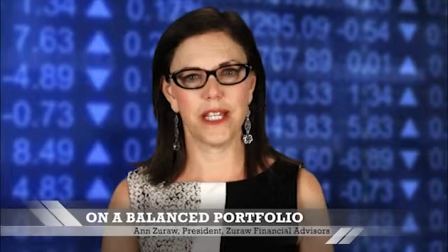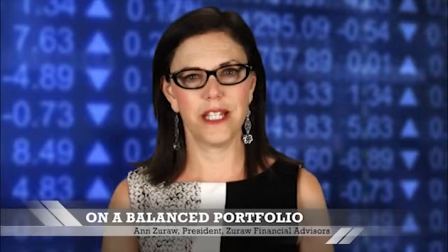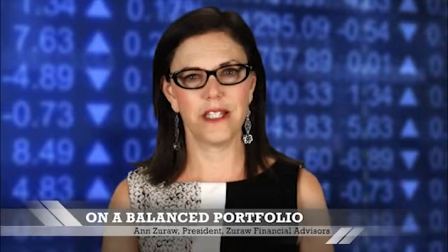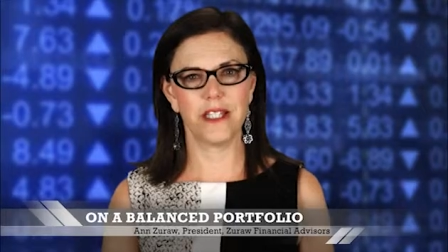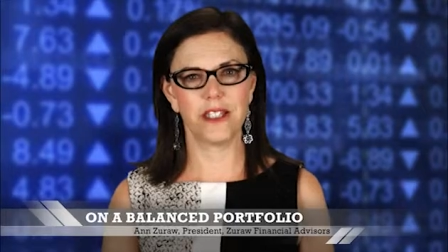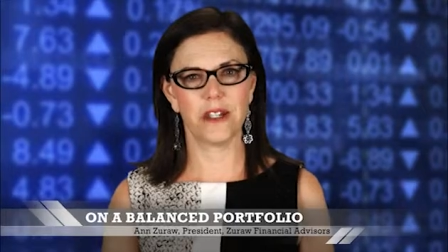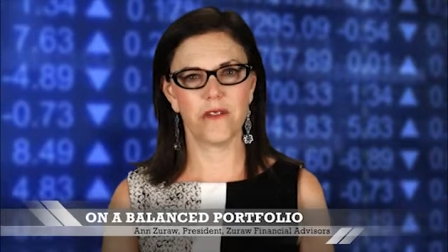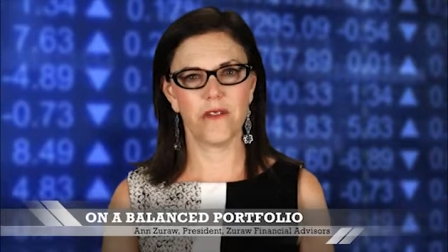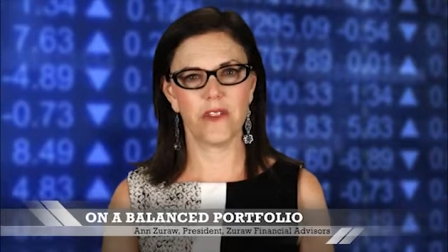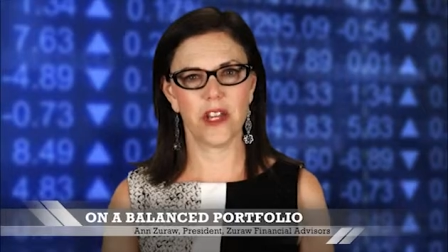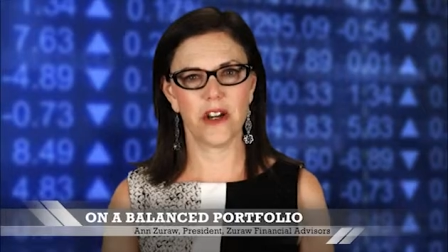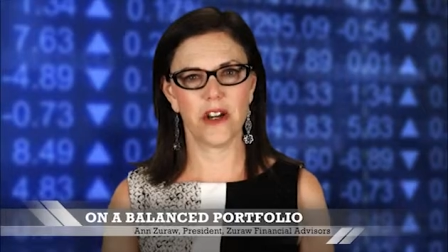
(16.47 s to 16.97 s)

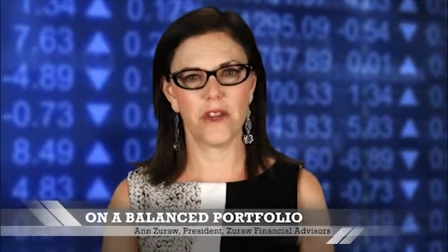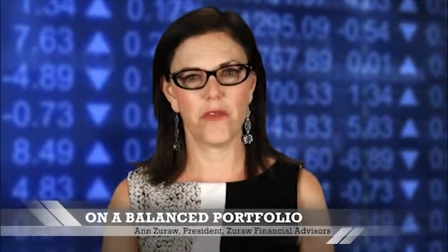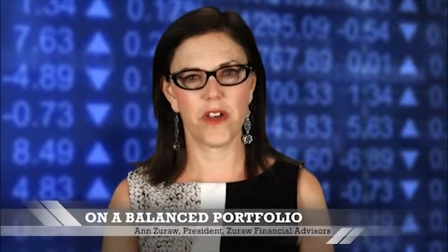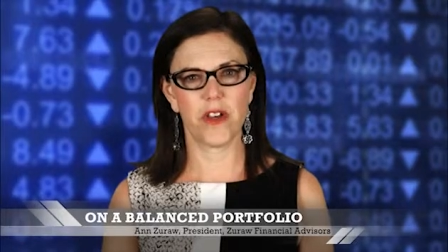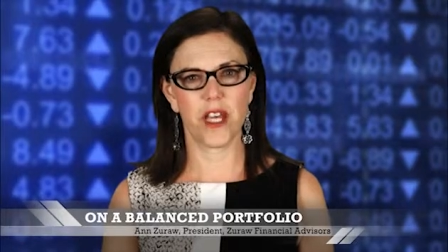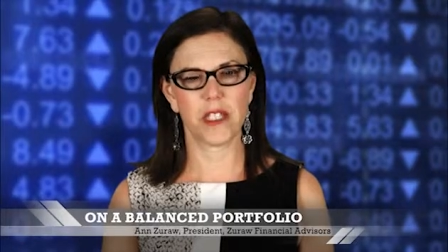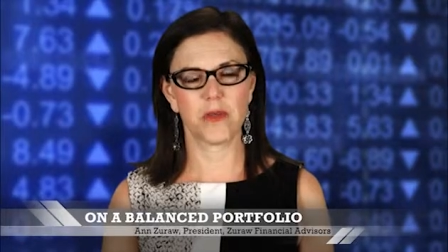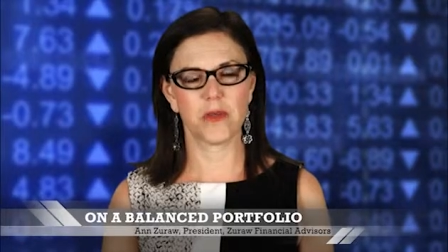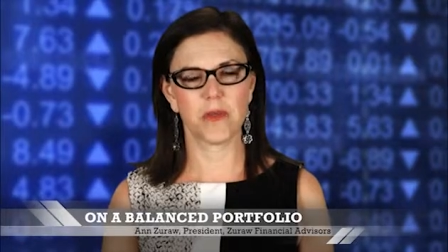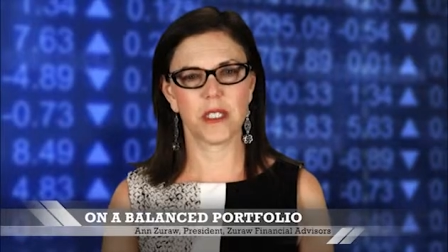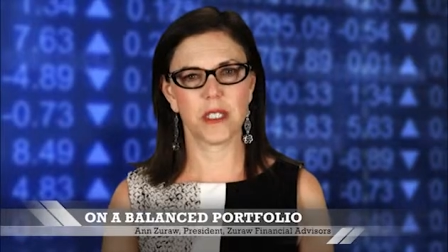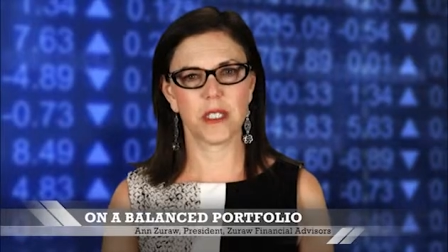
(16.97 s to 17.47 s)
each of their
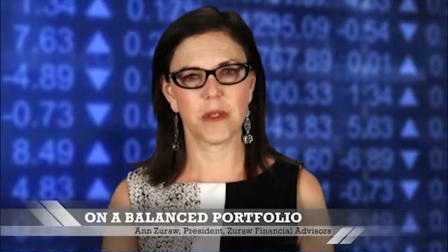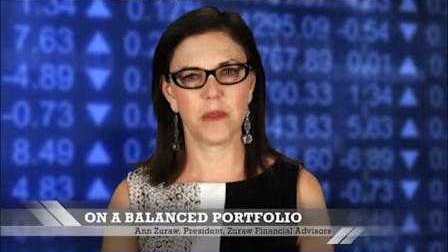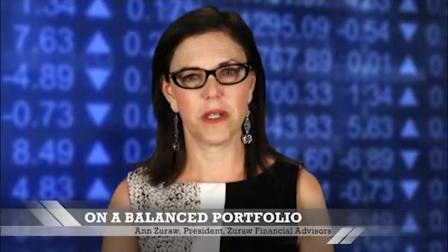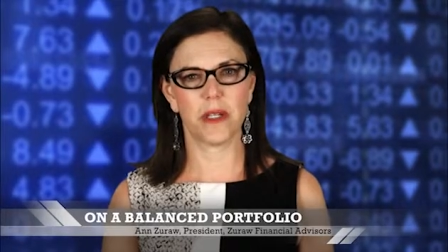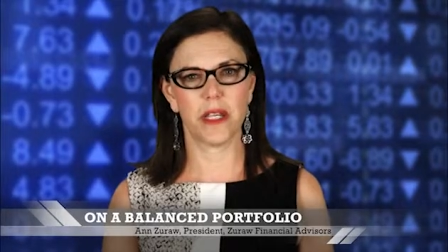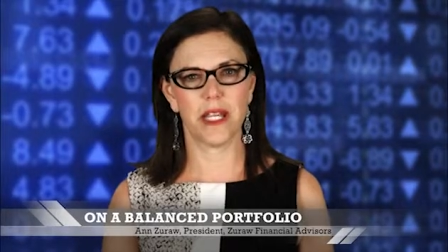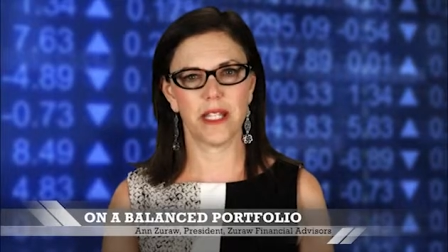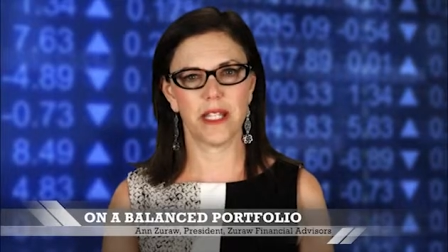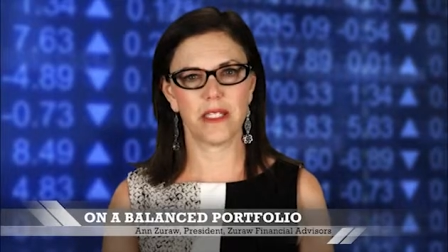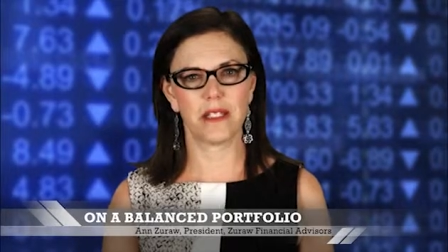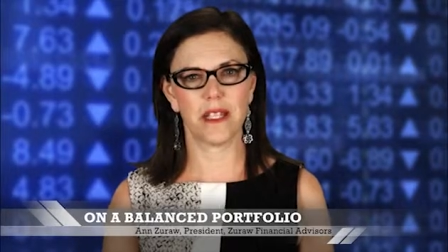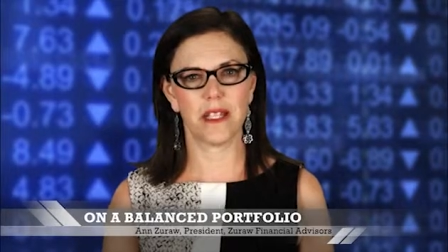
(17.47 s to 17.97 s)
investments
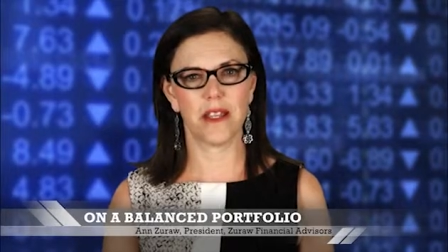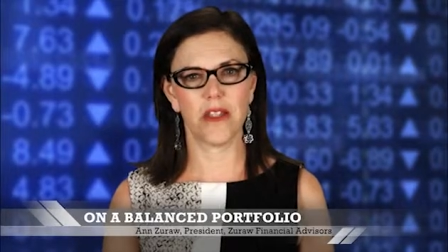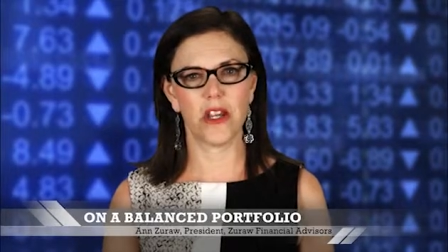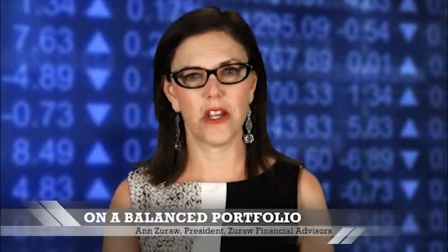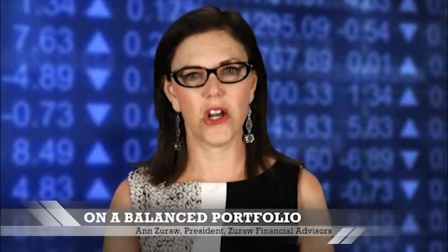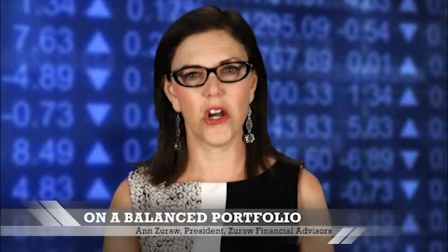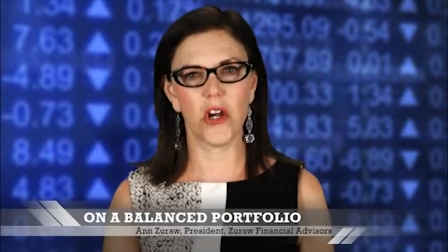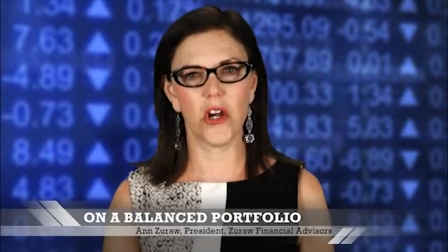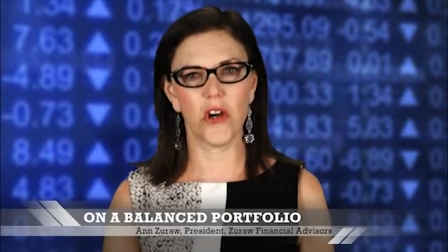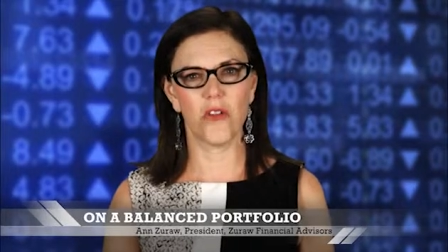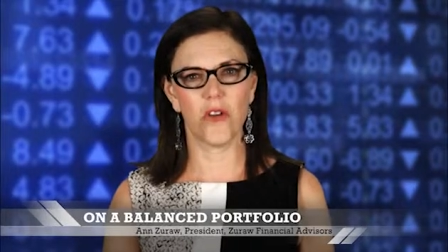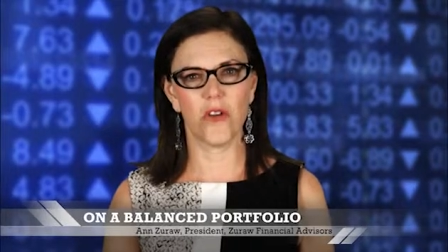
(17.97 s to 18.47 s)
plays in
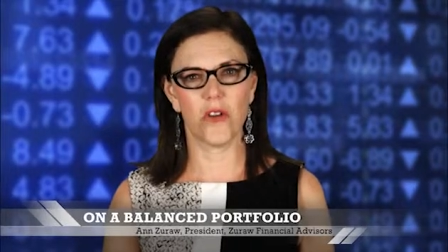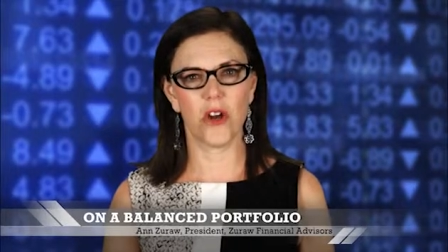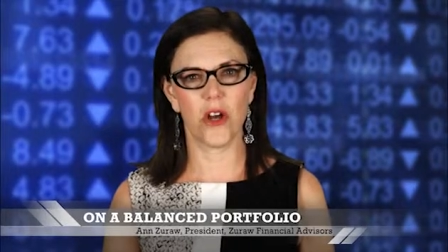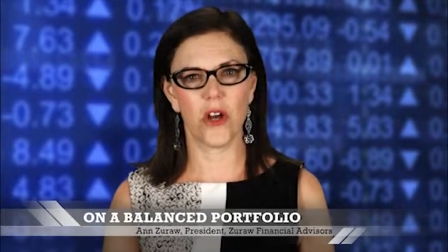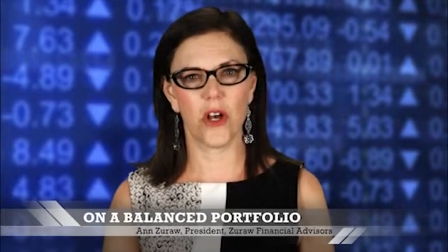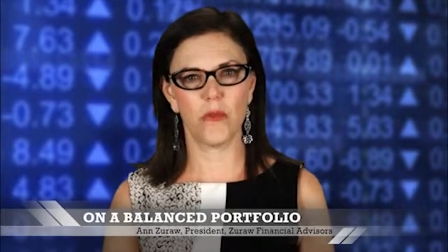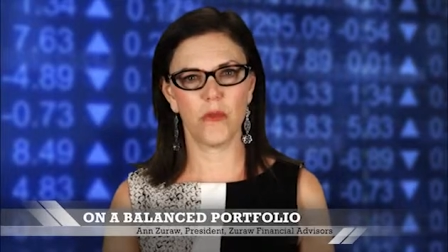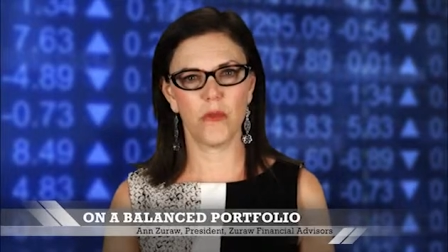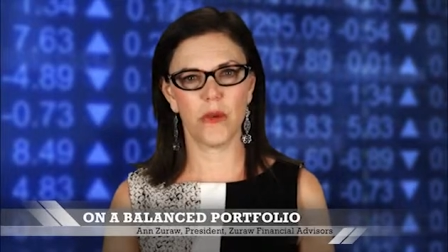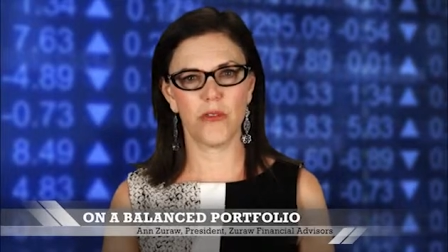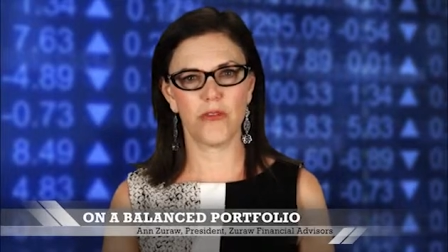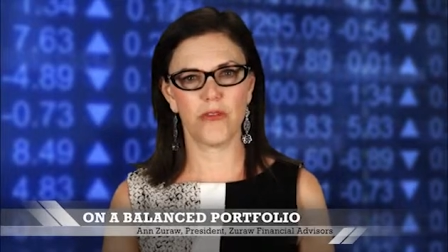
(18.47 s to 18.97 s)
the
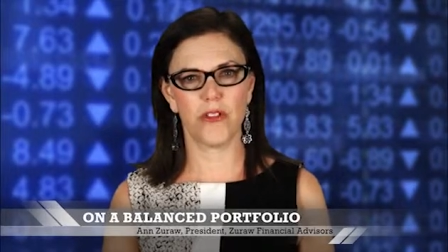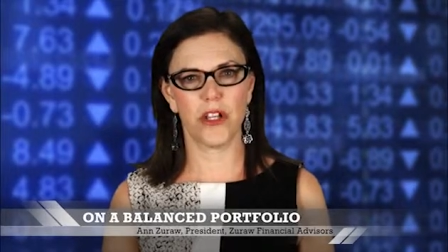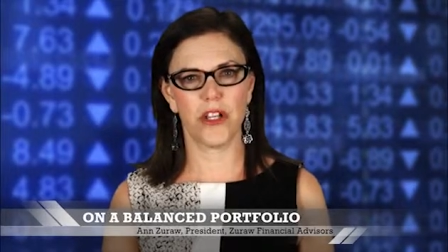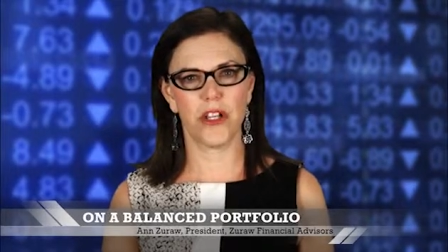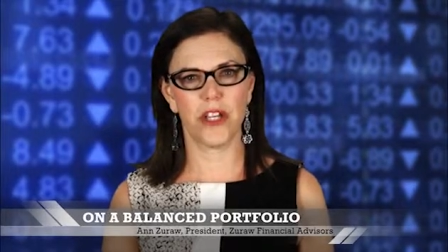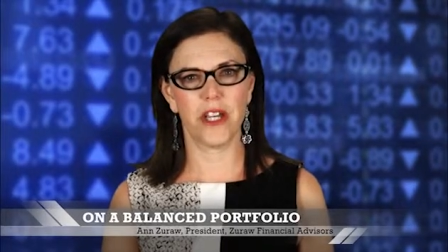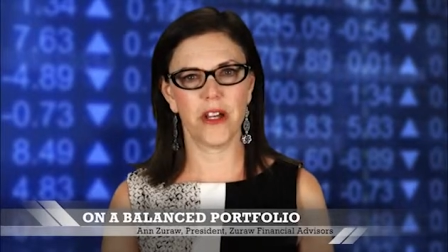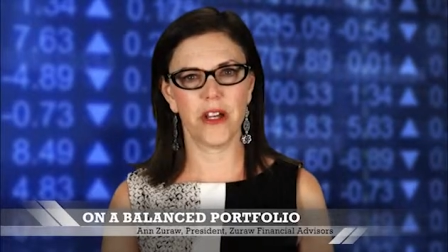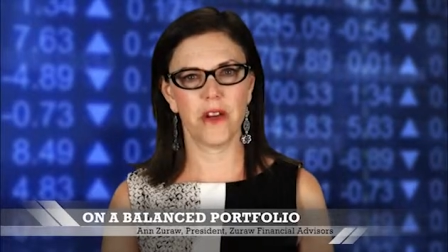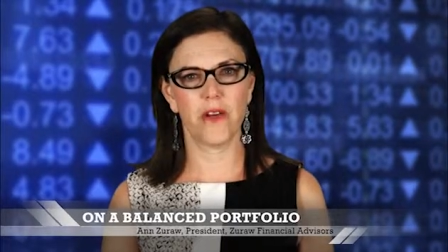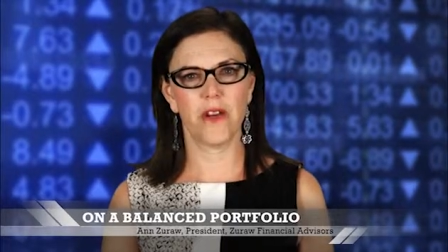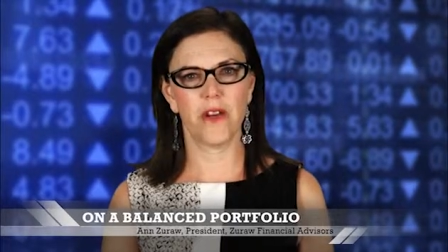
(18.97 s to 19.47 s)
overall
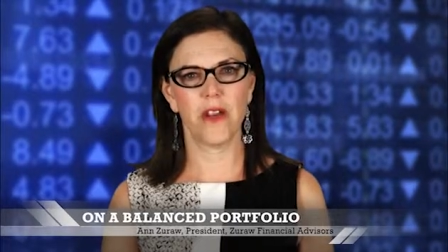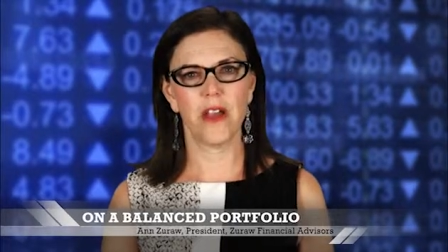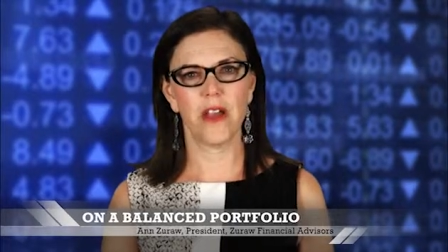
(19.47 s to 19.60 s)
portfolio.